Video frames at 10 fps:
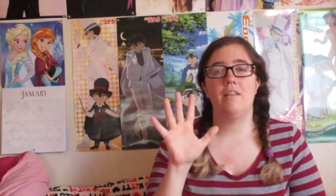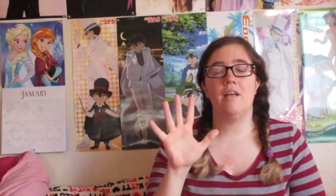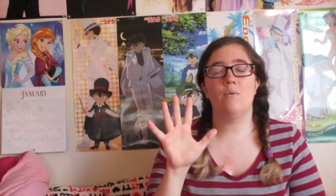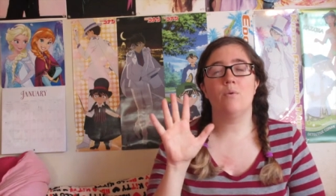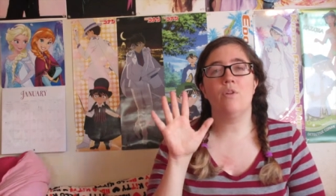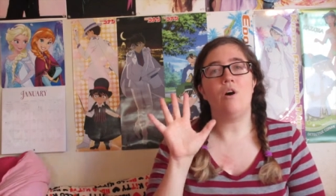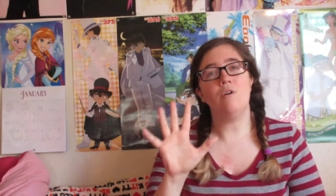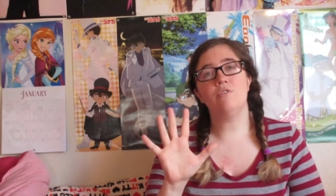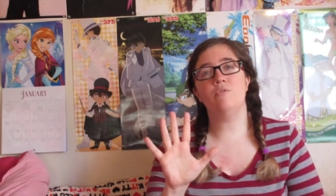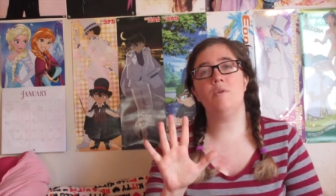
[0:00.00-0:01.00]
There will
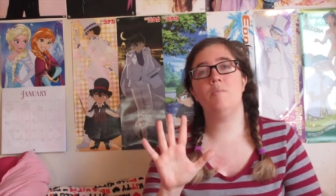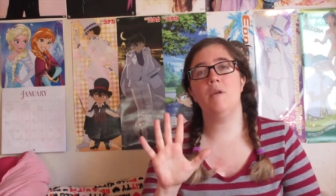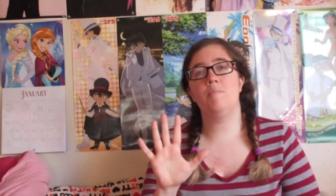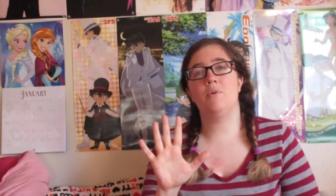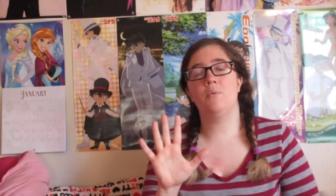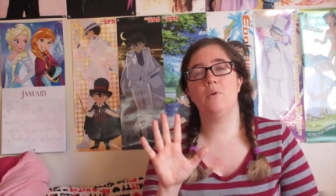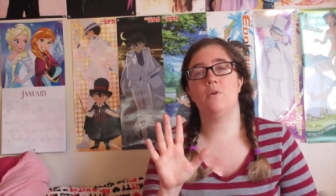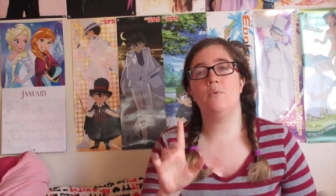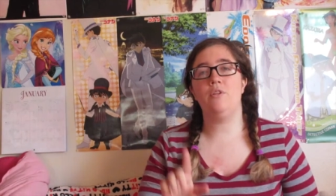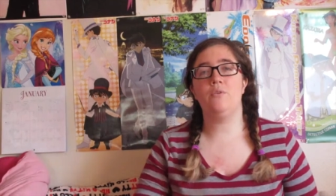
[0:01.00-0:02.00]
also be
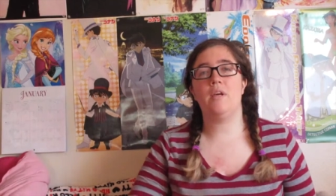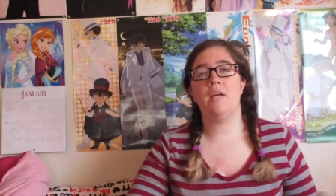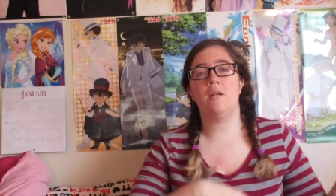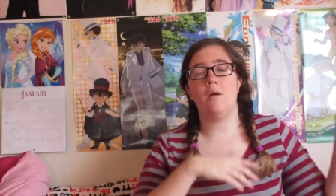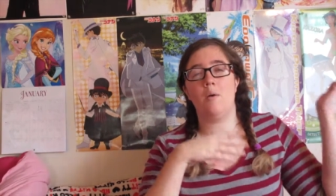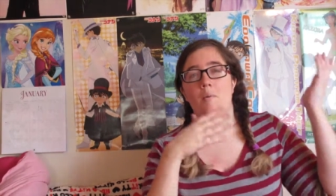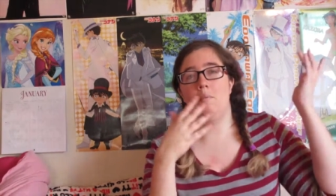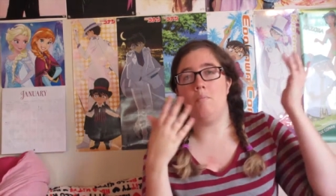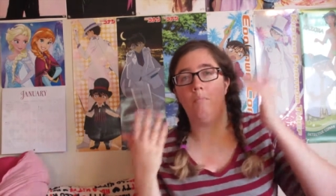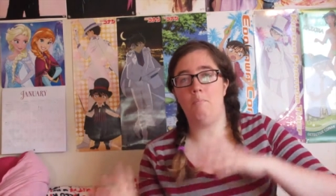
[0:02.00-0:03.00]
paperwork when you get
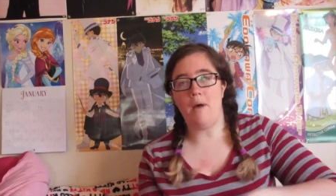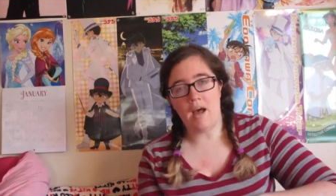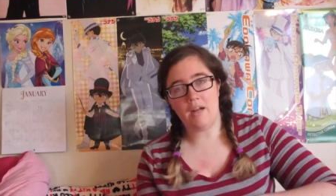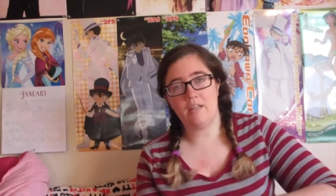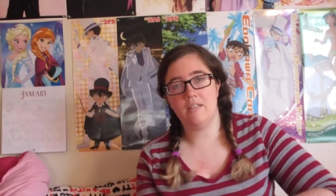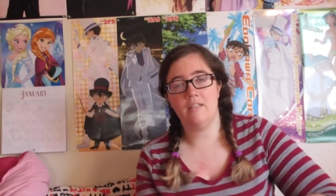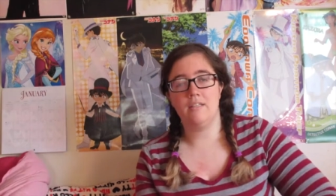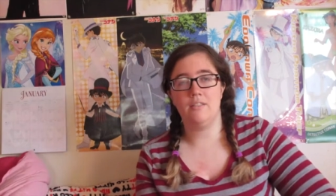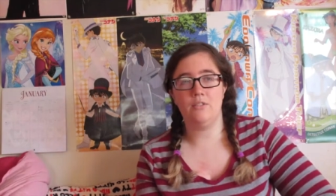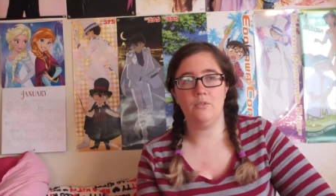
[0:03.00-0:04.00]
back
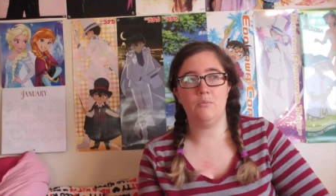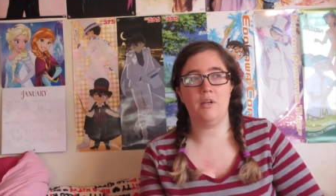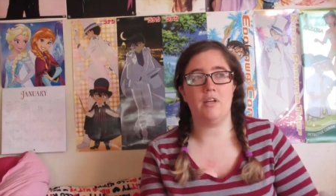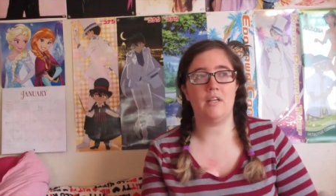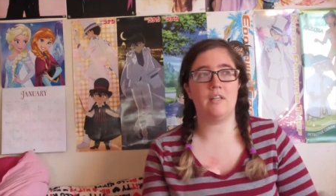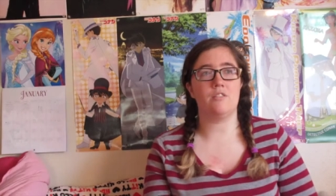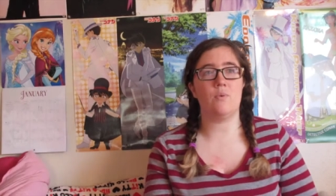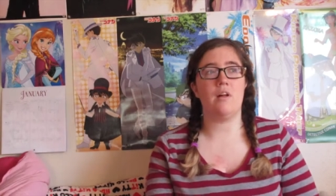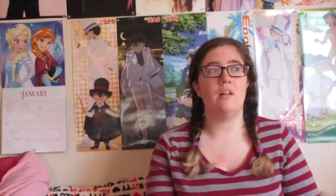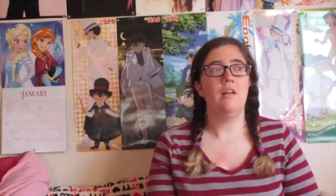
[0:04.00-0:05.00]
to America as
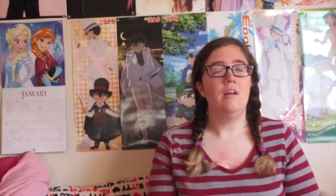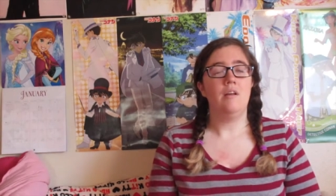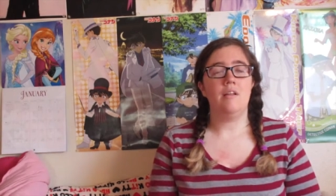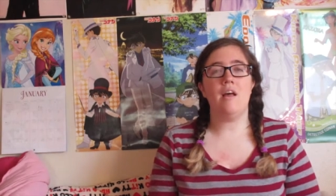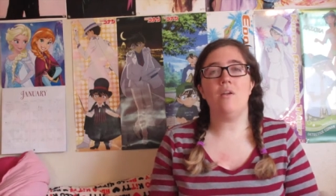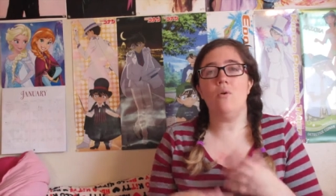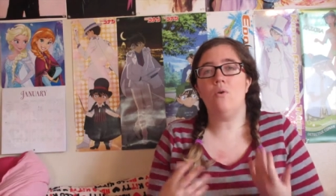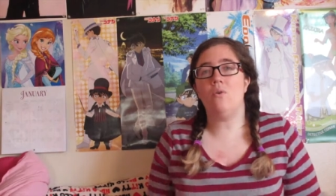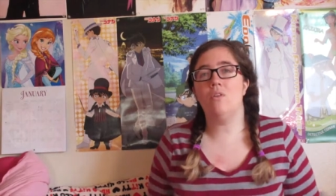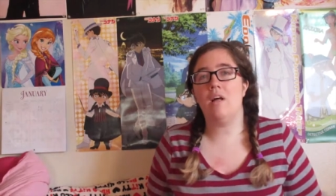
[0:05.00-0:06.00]
well. Not a
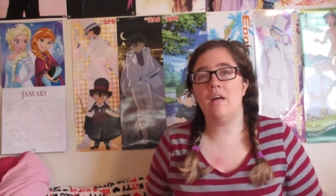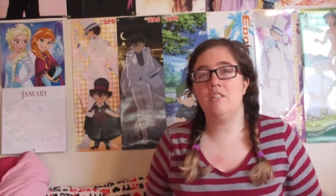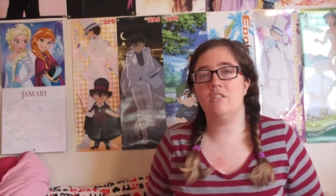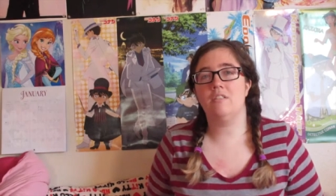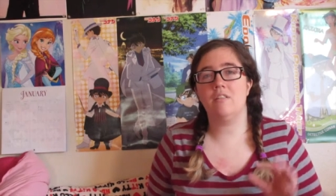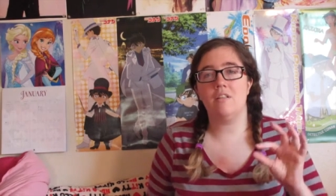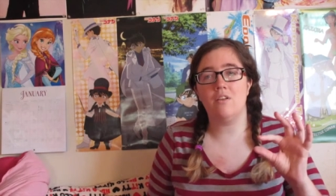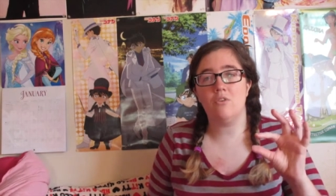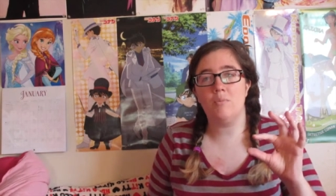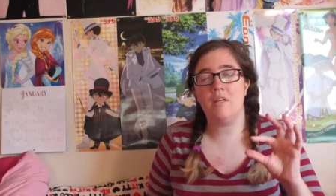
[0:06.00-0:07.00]
whole lot, just a
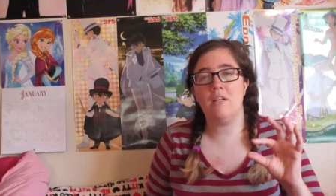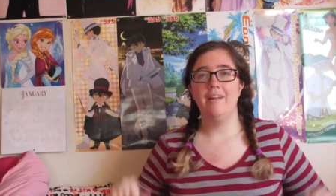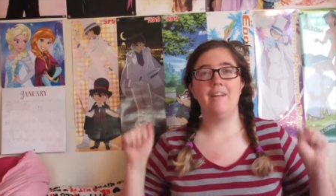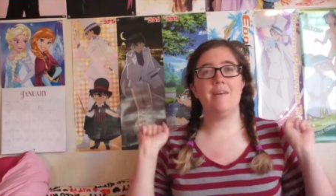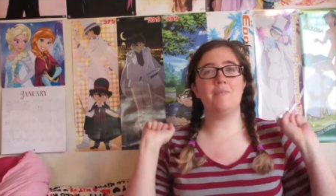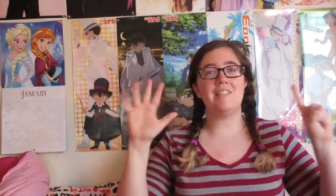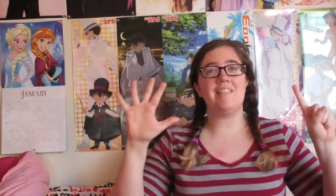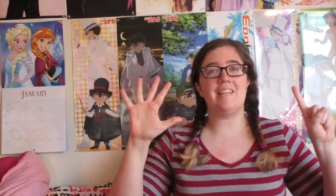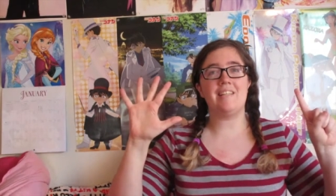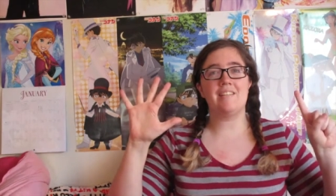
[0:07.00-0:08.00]
little bit. Number
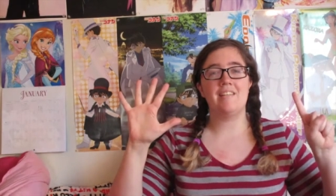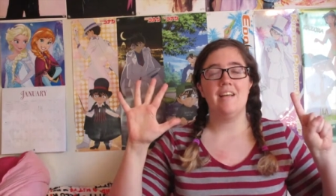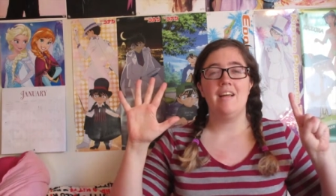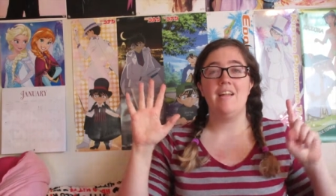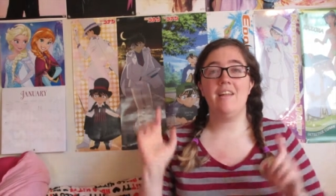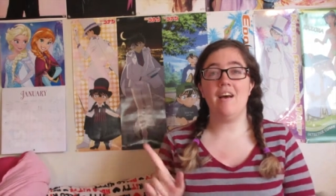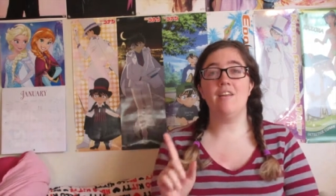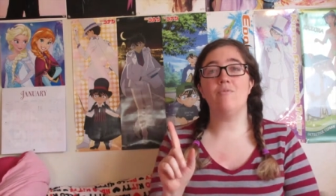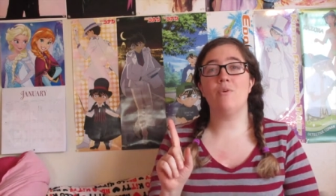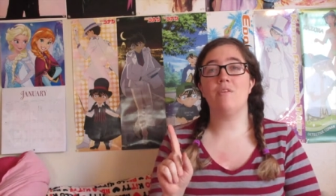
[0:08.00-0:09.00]
6. None
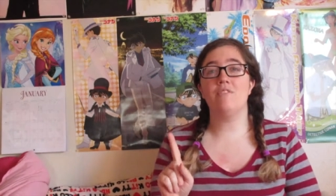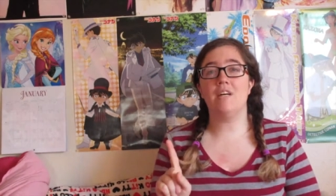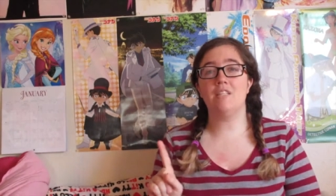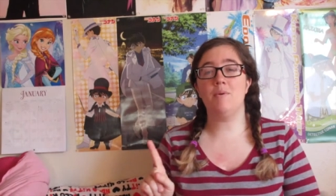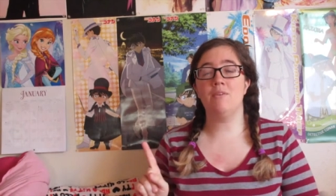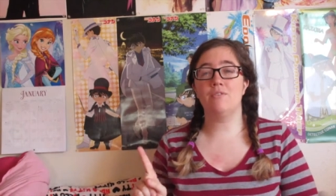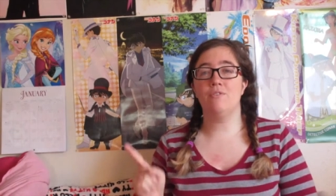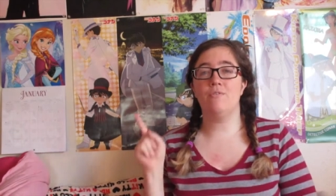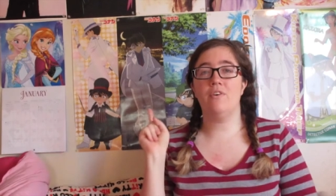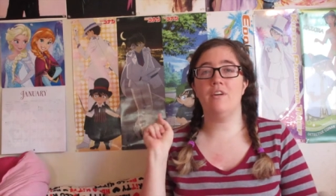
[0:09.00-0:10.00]
of what I've talked about
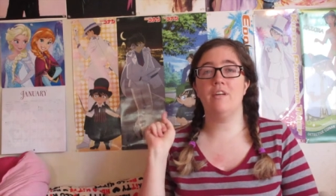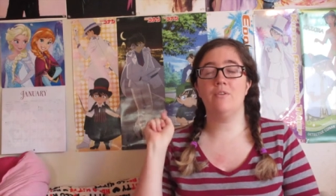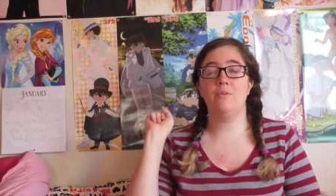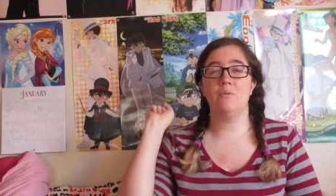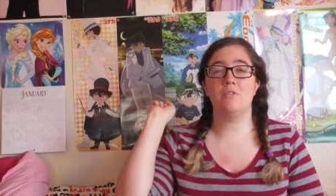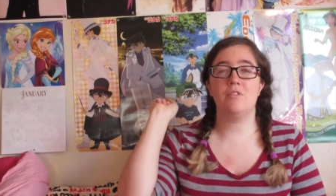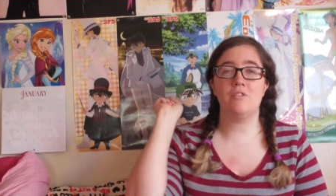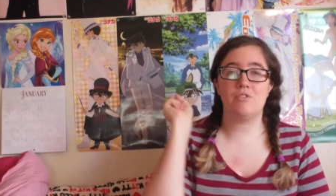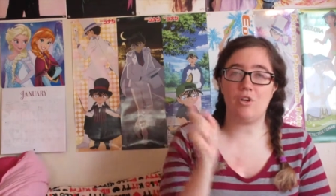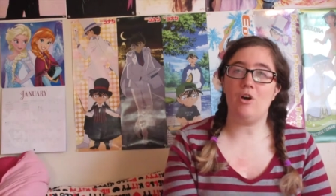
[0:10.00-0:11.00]
so far includes the
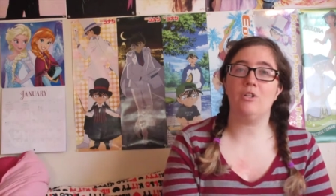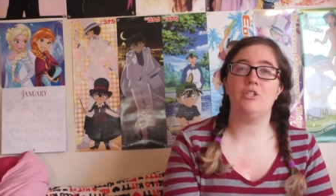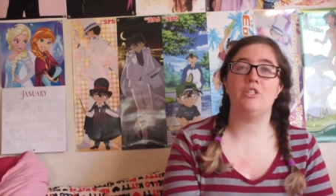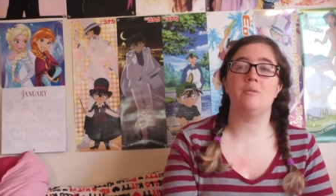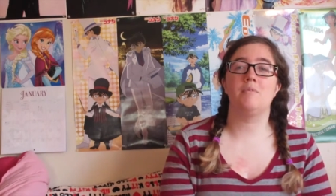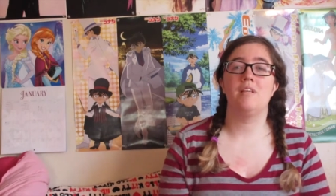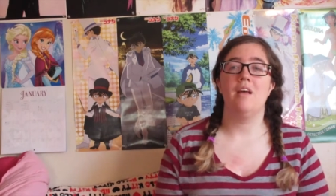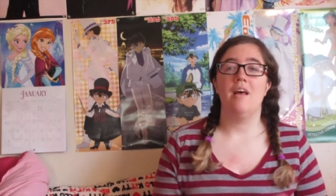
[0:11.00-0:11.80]
scholarships.